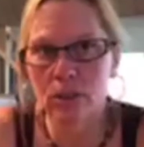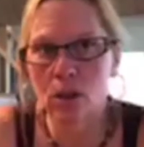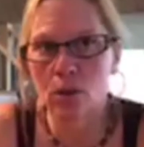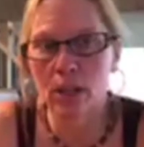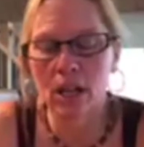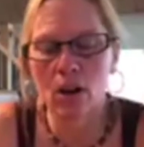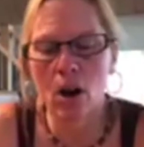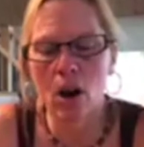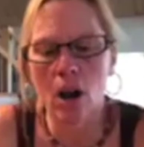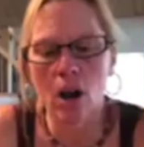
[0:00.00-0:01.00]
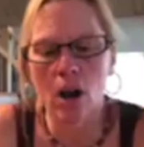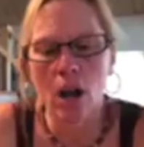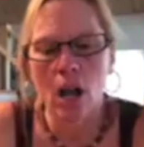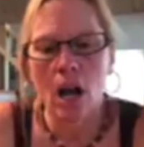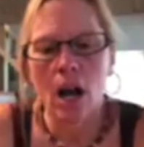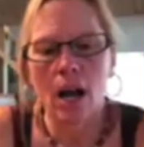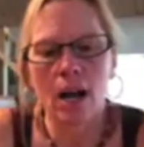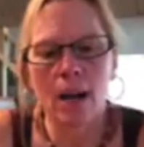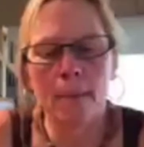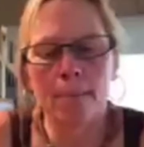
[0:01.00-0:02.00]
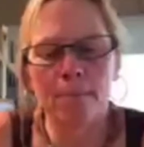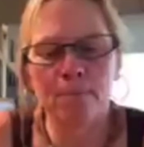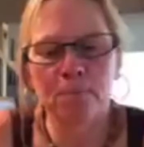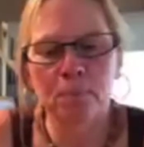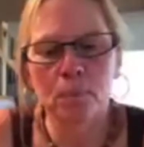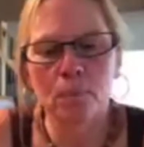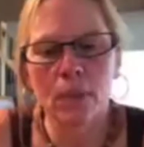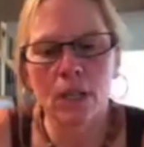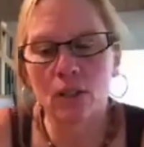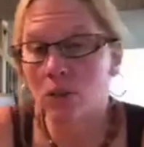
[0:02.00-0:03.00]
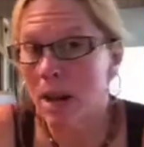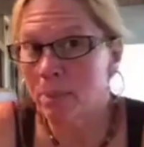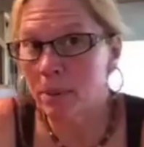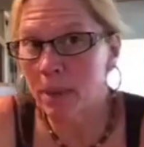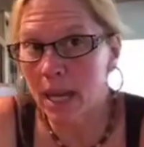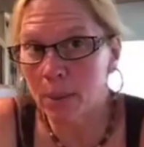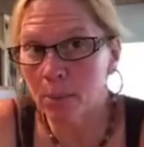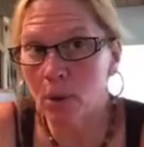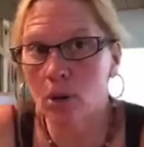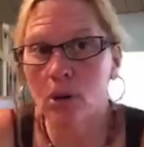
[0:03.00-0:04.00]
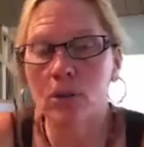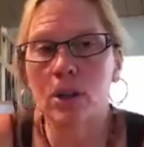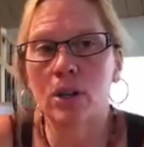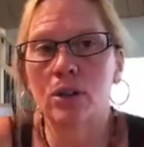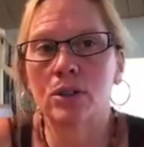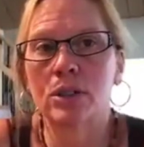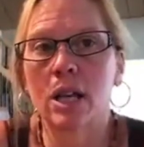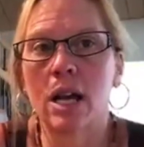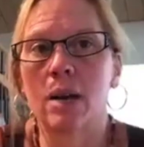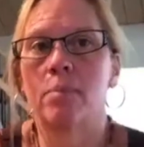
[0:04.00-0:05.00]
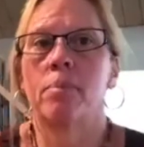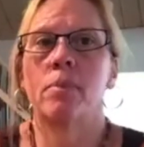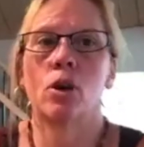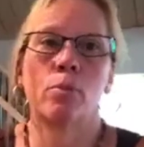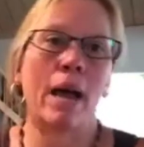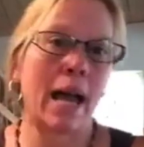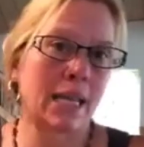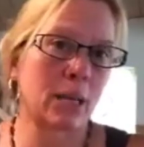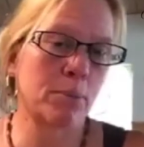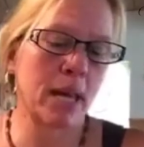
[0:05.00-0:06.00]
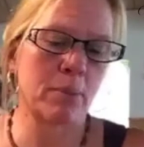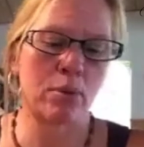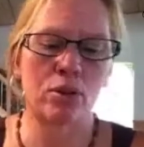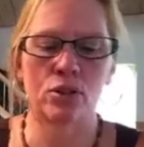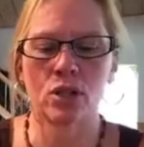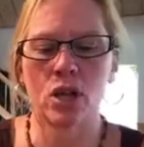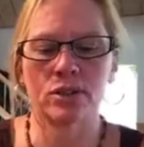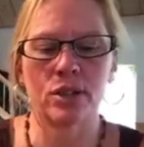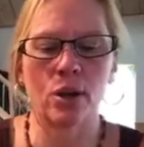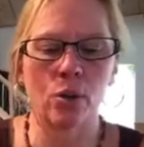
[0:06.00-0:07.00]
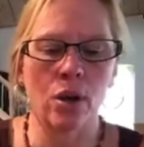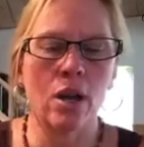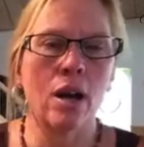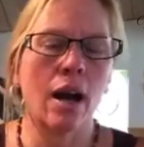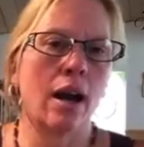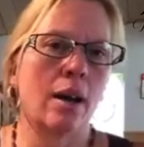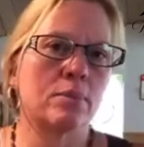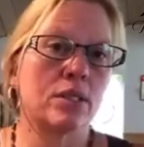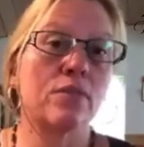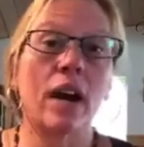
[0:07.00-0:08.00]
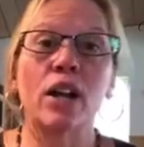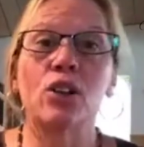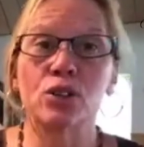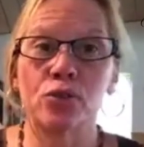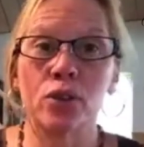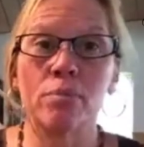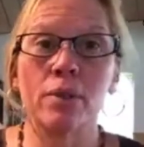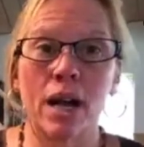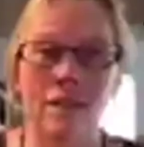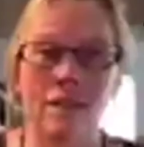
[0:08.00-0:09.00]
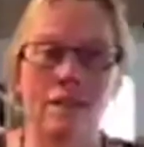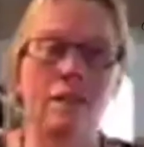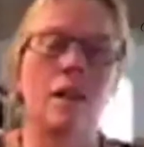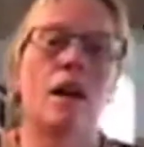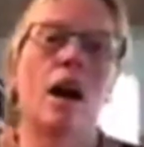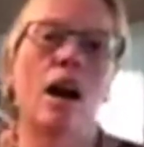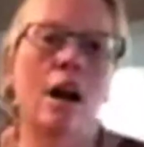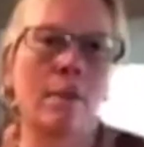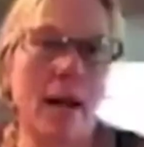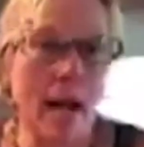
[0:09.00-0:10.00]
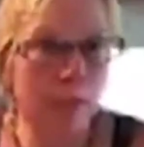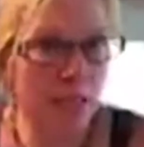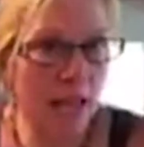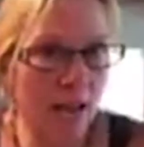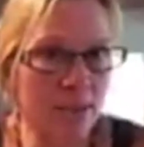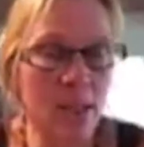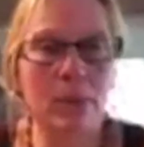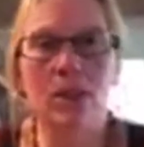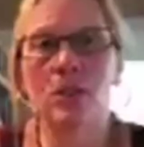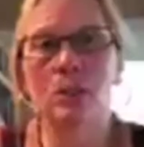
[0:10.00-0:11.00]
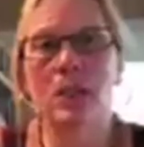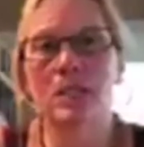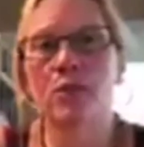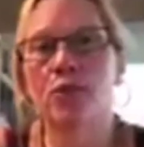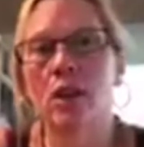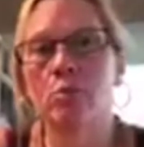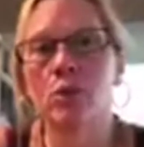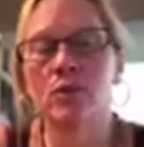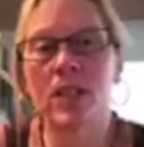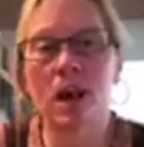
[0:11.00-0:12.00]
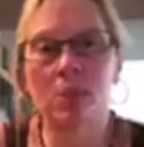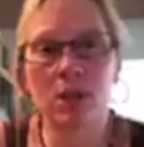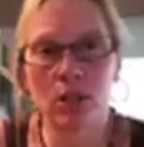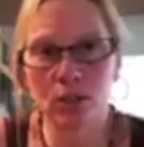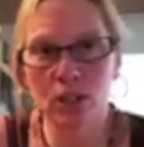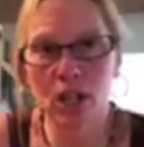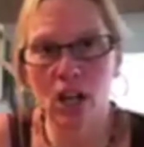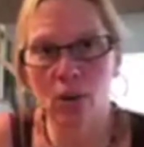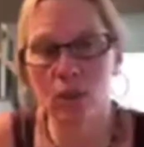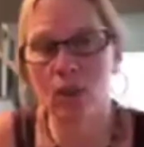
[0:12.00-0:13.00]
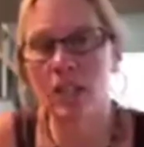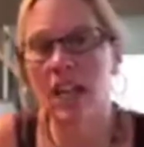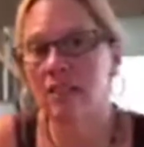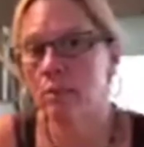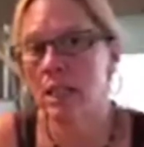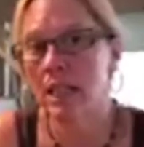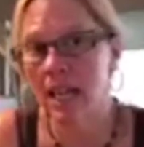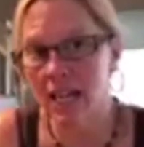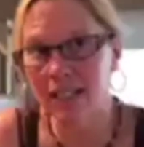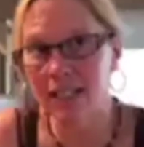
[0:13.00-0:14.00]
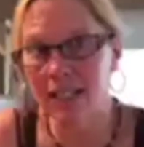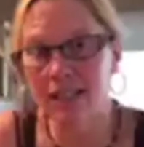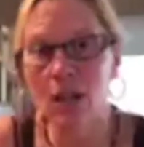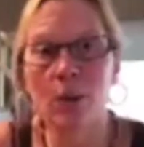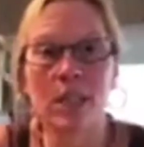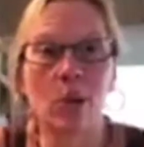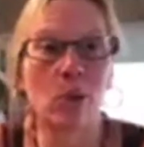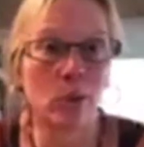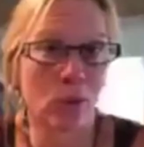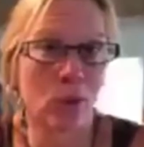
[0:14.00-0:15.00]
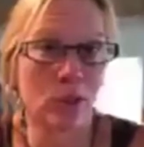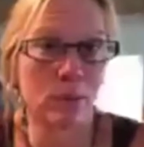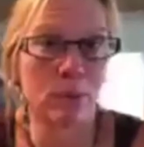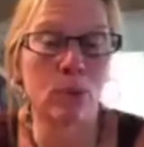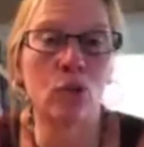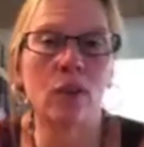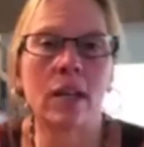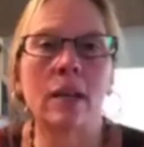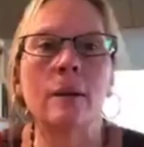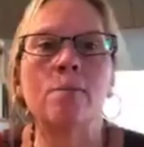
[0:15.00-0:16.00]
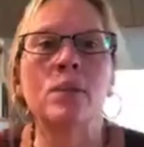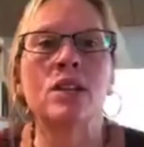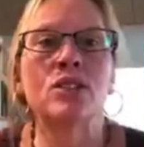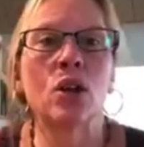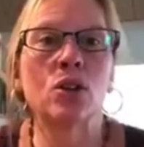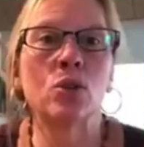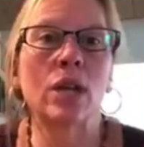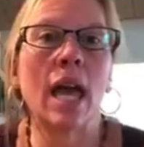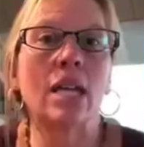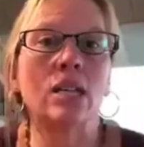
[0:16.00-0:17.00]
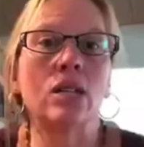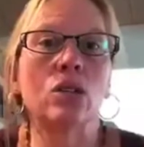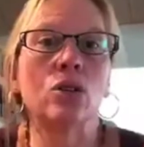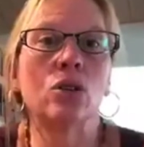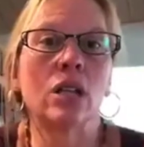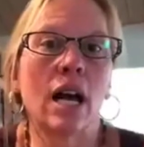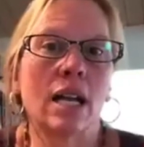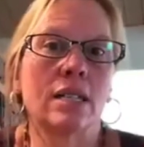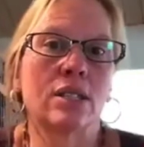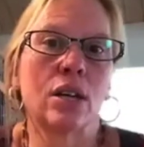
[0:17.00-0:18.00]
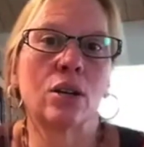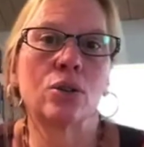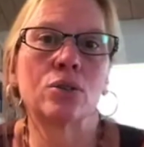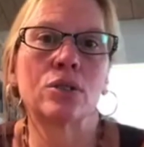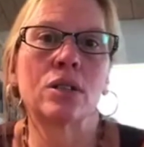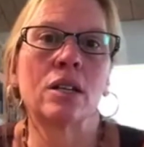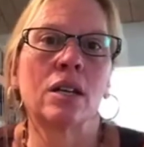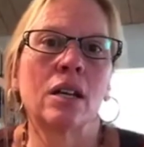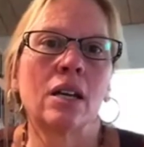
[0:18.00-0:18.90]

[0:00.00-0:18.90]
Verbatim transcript: So there are, um, there's wrapping paper, there's uh, or packing paper, there's also um, dividers for inboxes. Um, I happen to have some of those because a friend moved a couple years ago and she gave me the excess knowing that we were going to be moving. So you can utilize those.